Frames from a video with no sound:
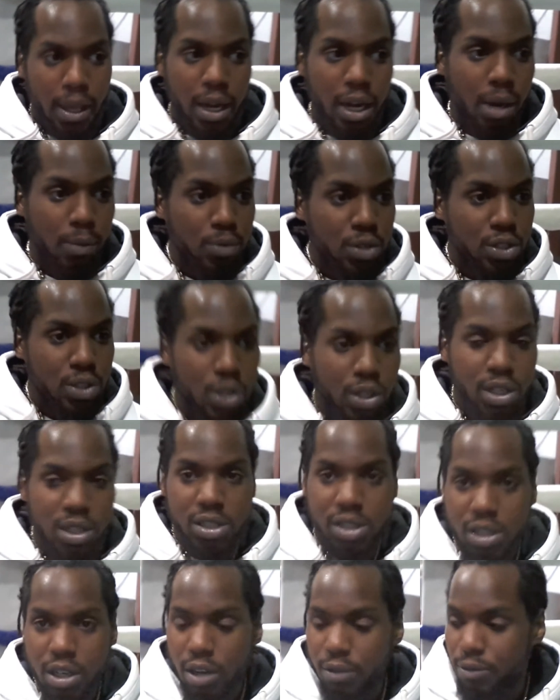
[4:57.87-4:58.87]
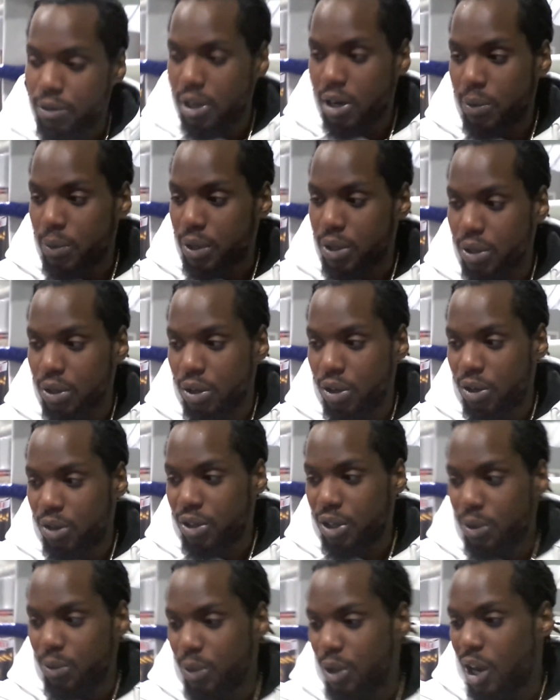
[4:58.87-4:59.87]
And I'm just looking to see how far we could go, and
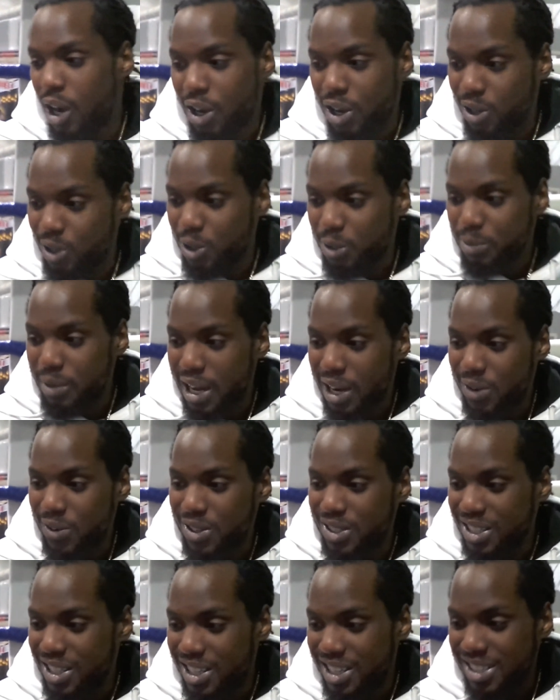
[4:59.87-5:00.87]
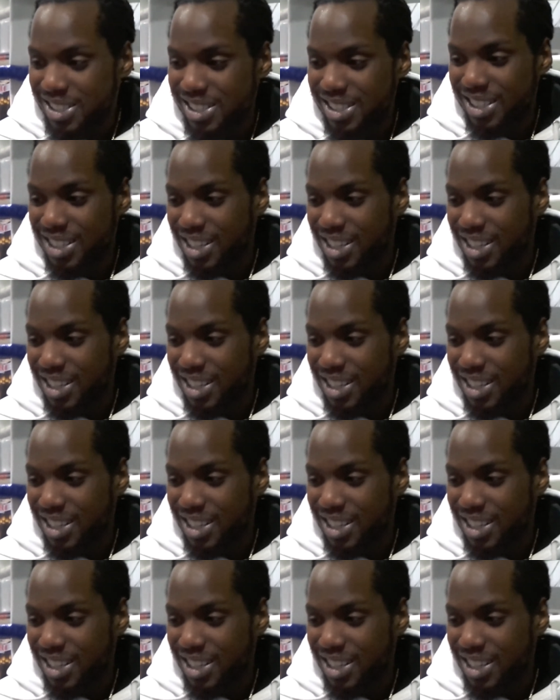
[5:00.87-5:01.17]
then we all can look back one day and say,